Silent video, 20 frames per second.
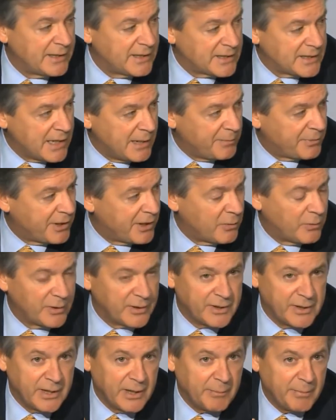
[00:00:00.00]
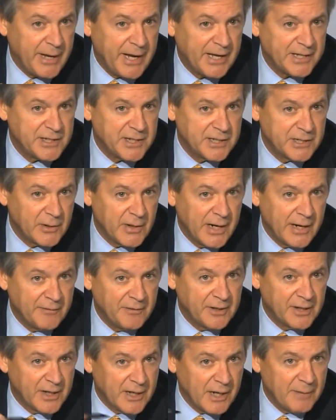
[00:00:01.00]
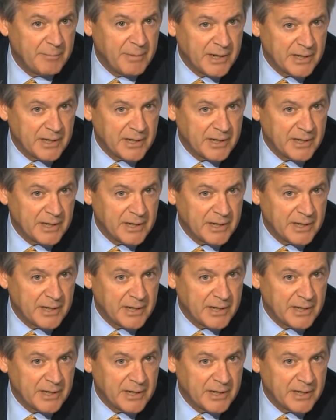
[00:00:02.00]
And the same thing with the Apaches. They're having to cut